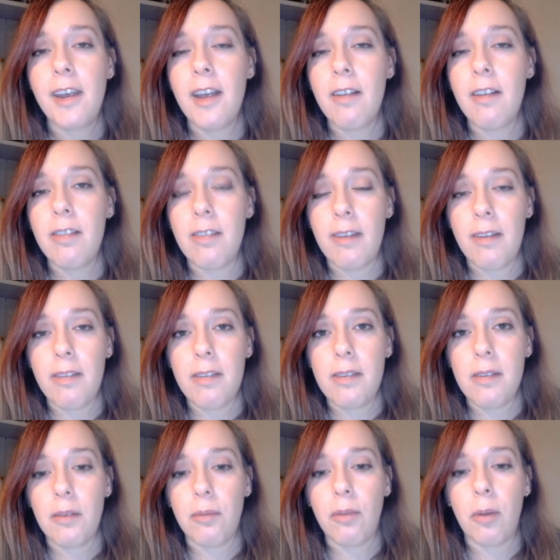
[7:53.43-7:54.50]

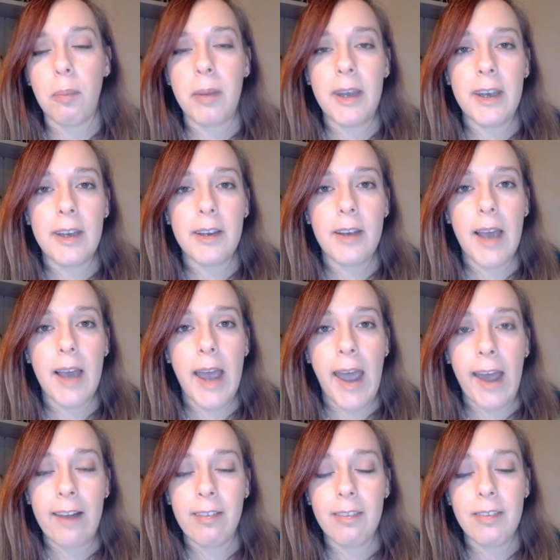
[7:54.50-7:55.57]
since Robert
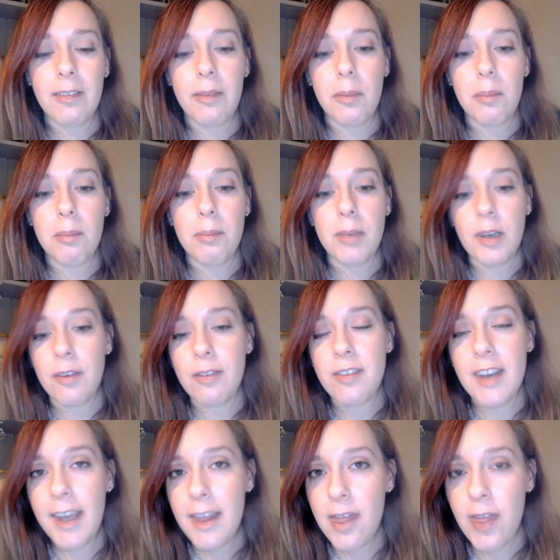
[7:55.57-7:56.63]
had moved
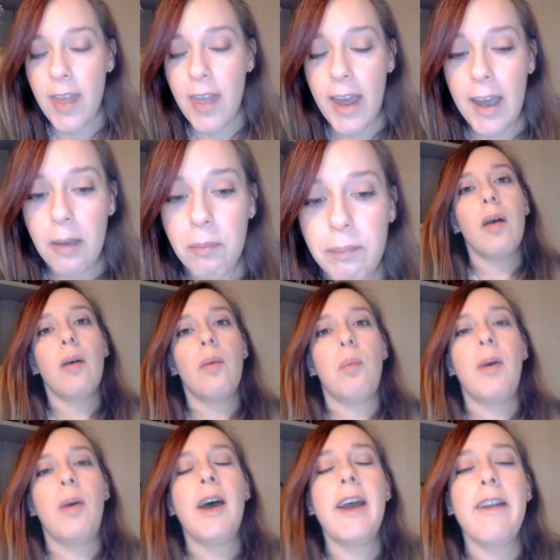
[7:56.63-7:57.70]
in there.
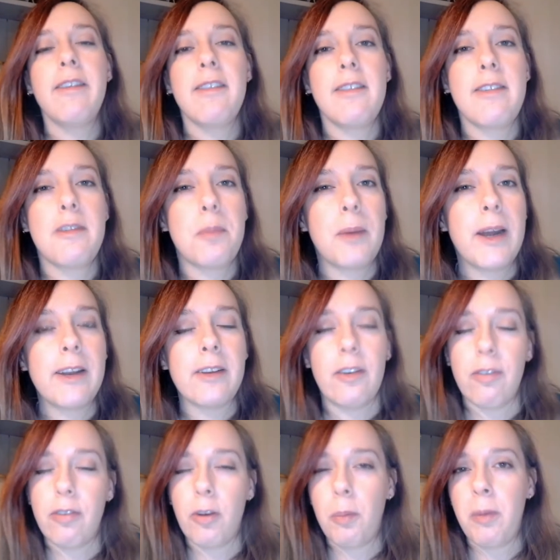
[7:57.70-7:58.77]
Word spread
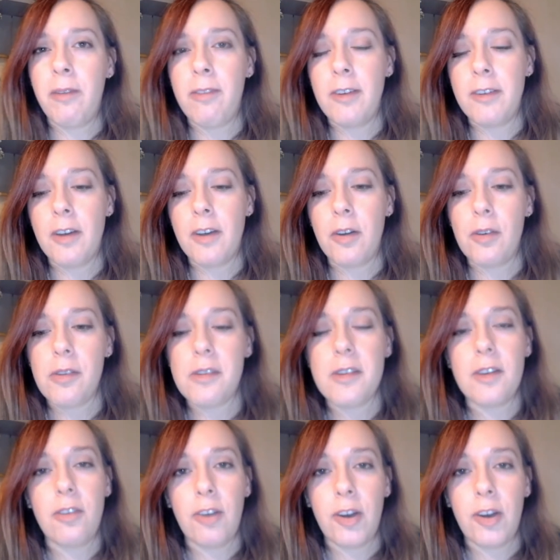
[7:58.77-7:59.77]
of Robert the doll's new